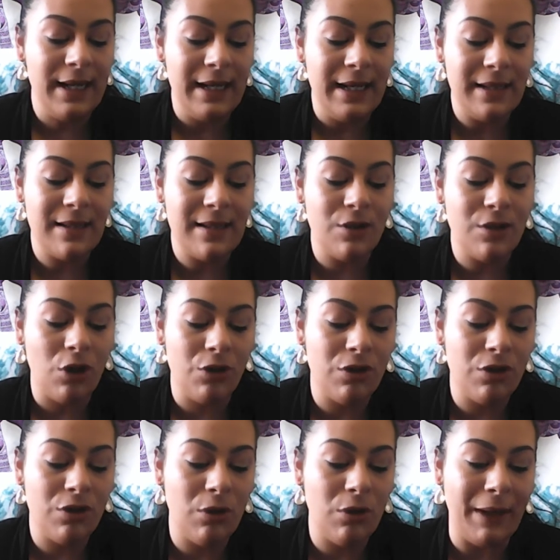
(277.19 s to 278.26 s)
This is
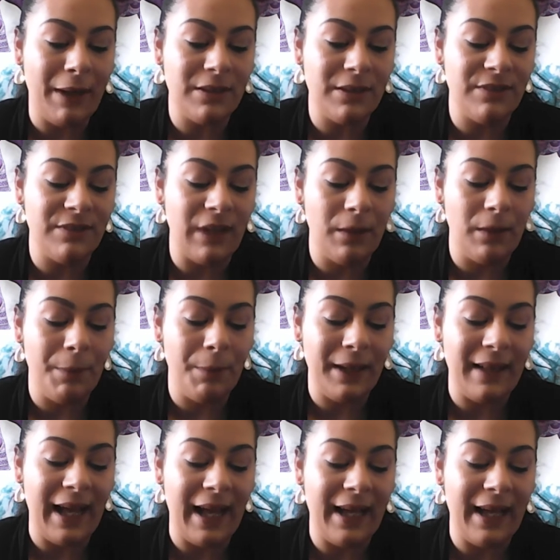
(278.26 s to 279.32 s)
also about developing
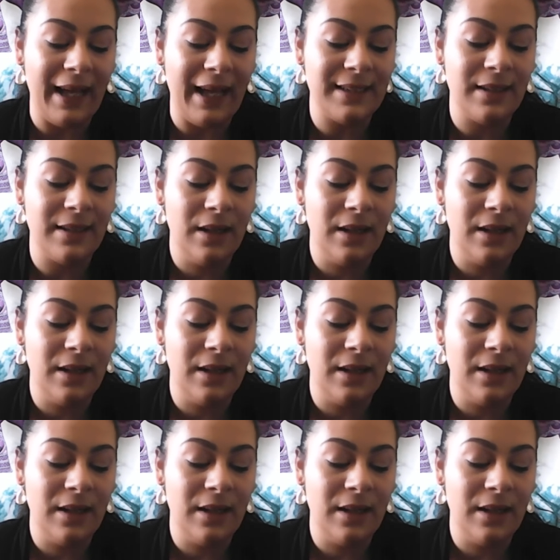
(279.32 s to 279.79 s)
that